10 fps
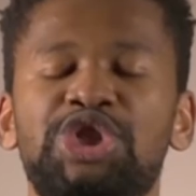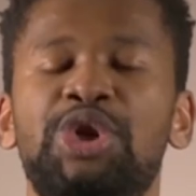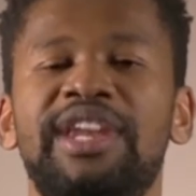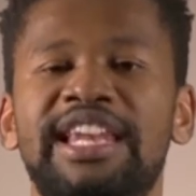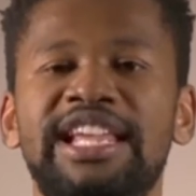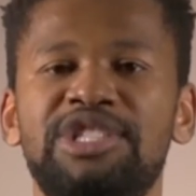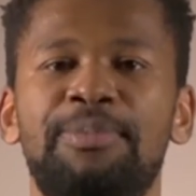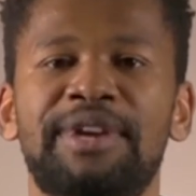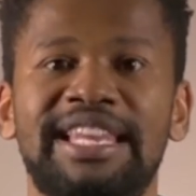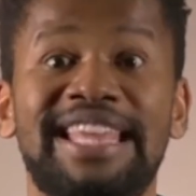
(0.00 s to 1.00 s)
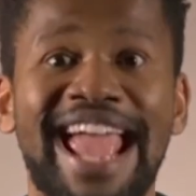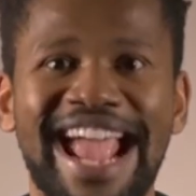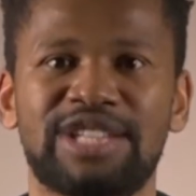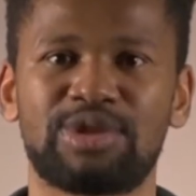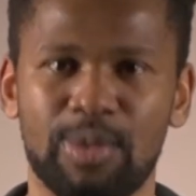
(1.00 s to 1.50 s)
you're going to need to put in the
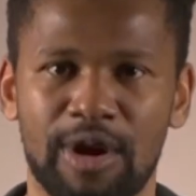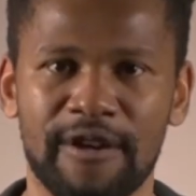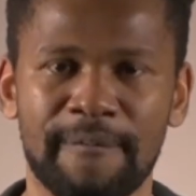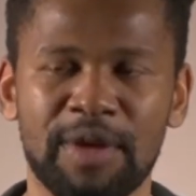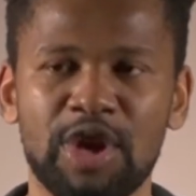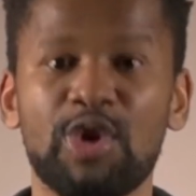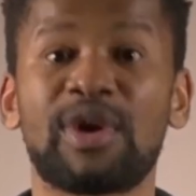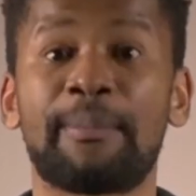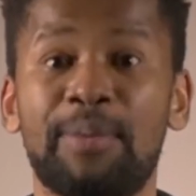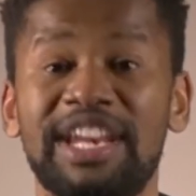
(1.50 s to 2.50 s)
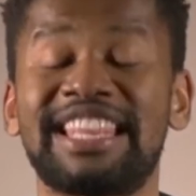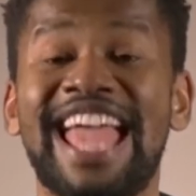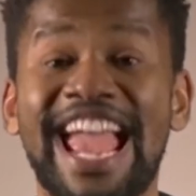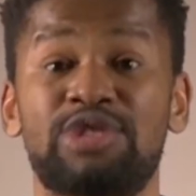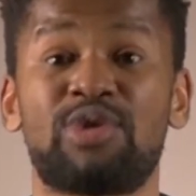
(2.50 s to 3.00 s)
extra work. You're going to put in
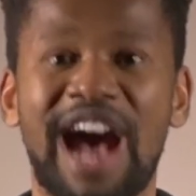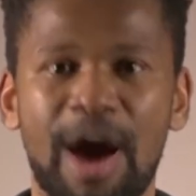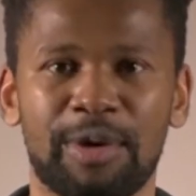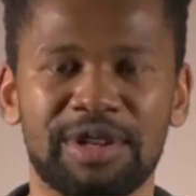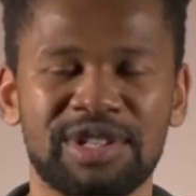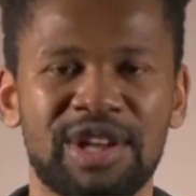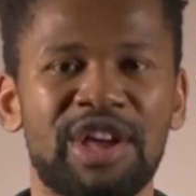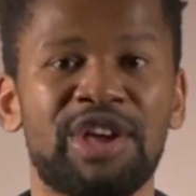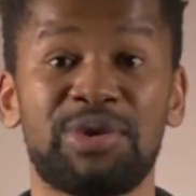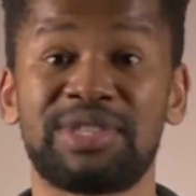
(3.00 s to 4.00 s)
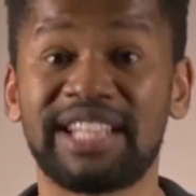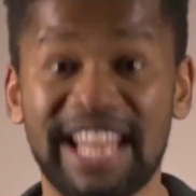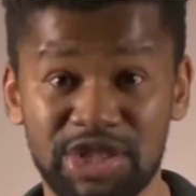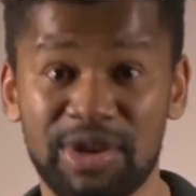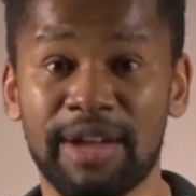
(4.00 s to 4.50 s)
the extra hours. You still
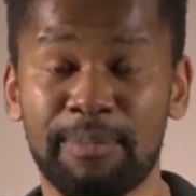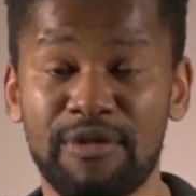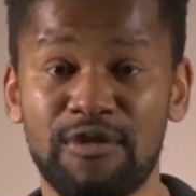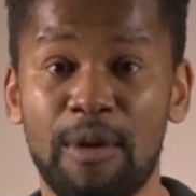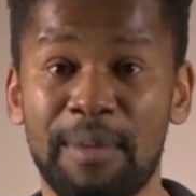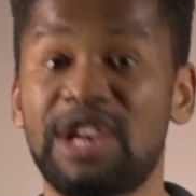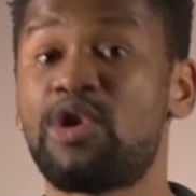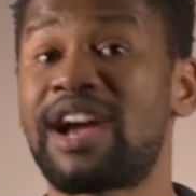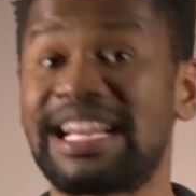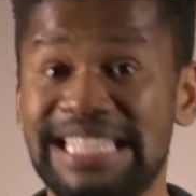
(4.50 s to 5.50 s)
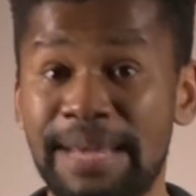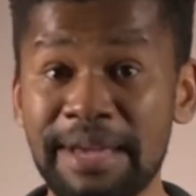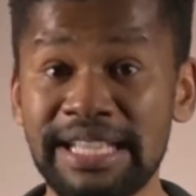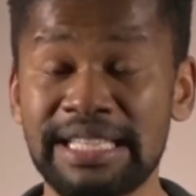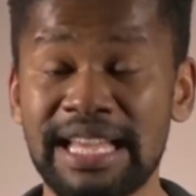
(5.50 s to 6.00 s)
need to perform in your
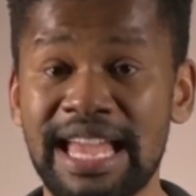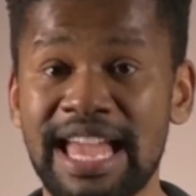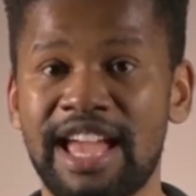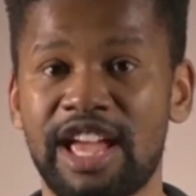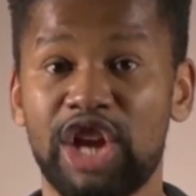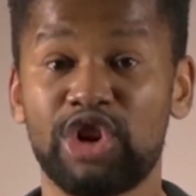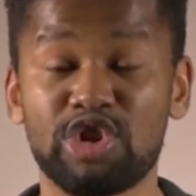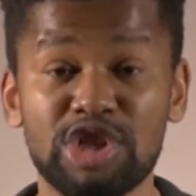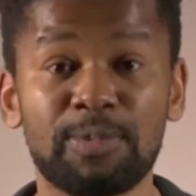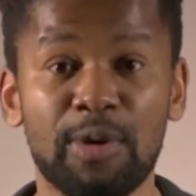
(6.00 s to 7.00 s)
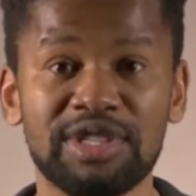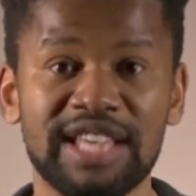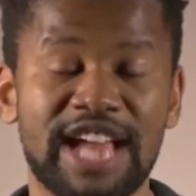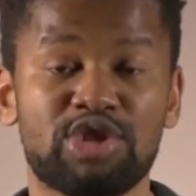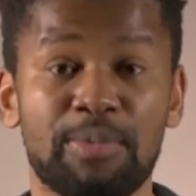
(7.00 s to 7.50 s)
academics, in your sports,
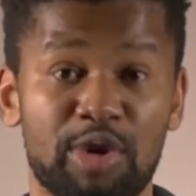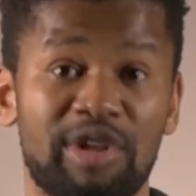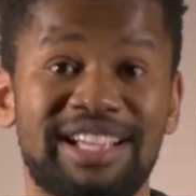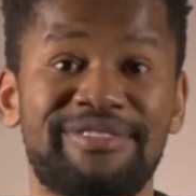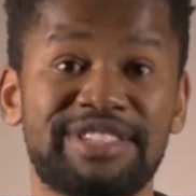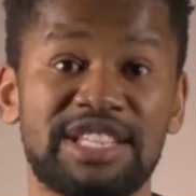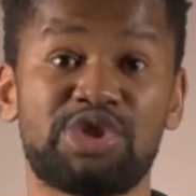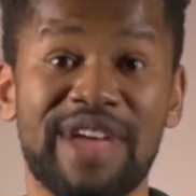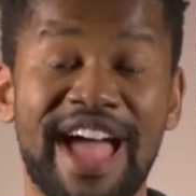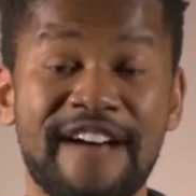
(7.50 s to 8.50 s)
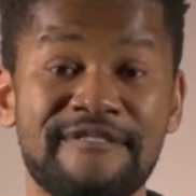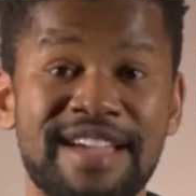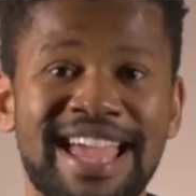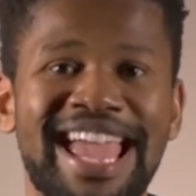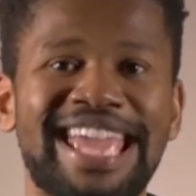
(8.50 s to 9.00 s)
extramural activities that you have,
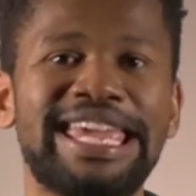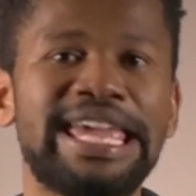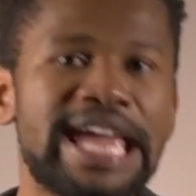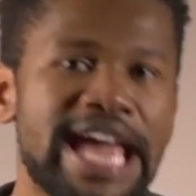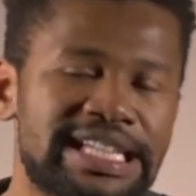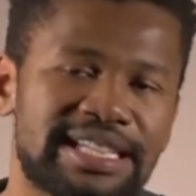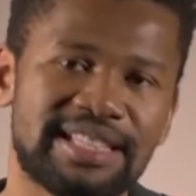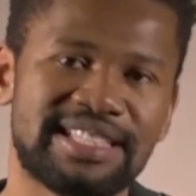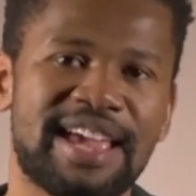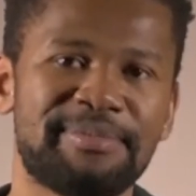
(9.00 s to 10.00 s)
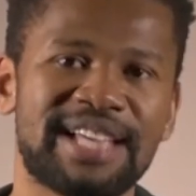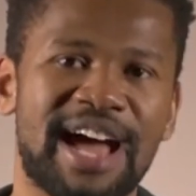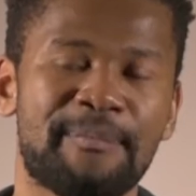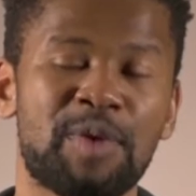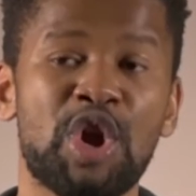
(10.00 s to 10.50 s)
yet at the same
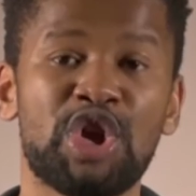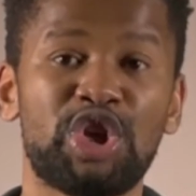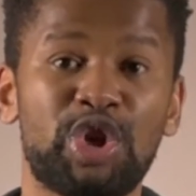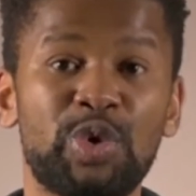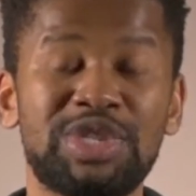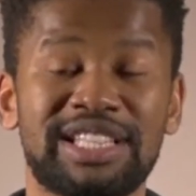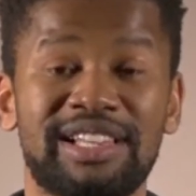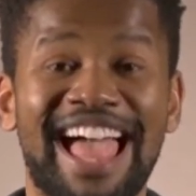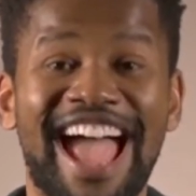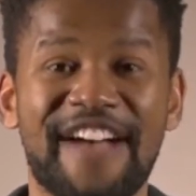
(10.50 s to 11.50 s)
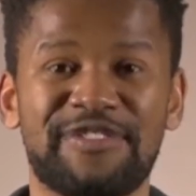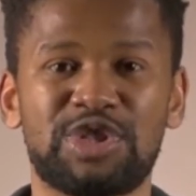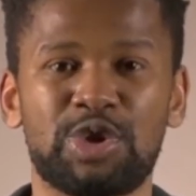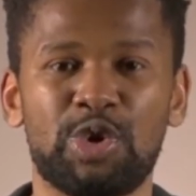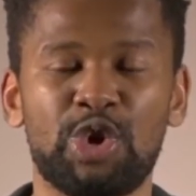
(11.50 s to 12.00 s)
time, you still have
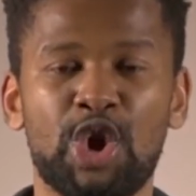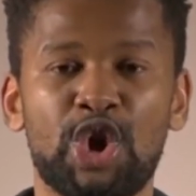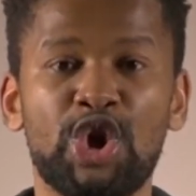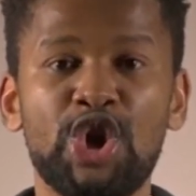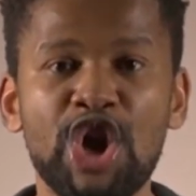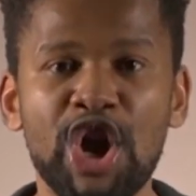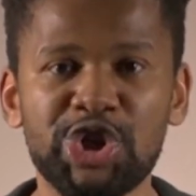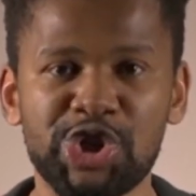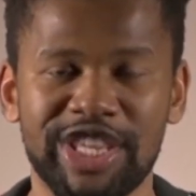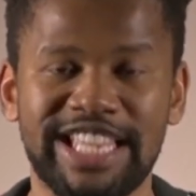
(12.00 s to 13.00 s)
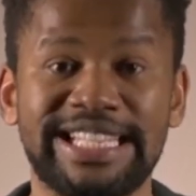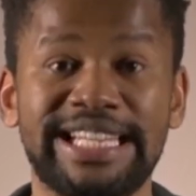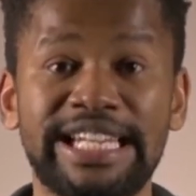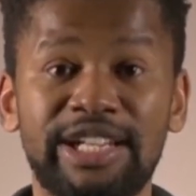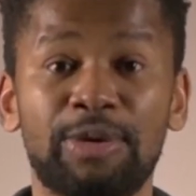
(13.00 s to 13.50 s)
to nurture this
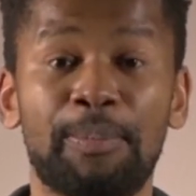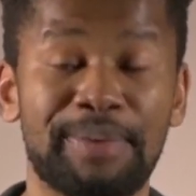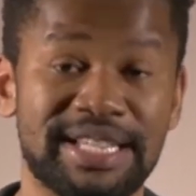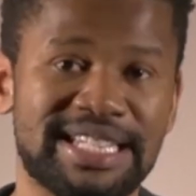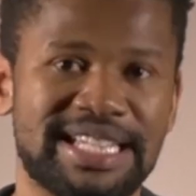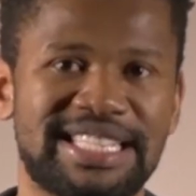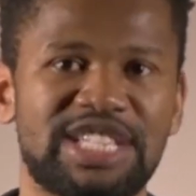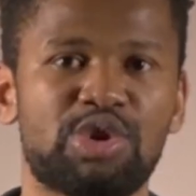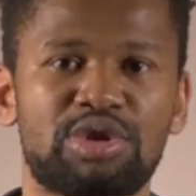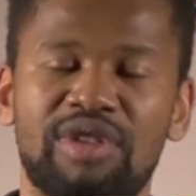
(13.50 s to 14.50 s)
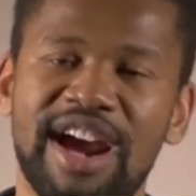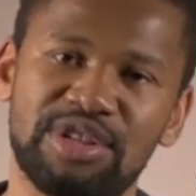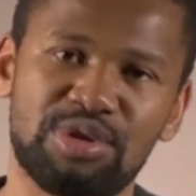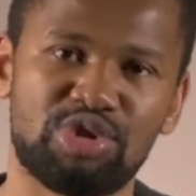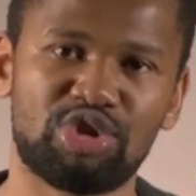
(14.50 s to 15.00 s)
little business that you're trying
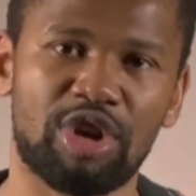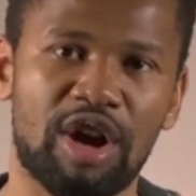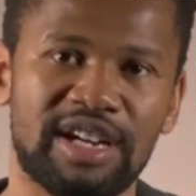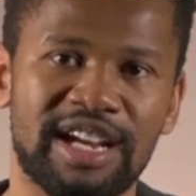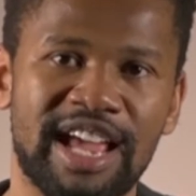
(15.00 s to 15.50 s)
to start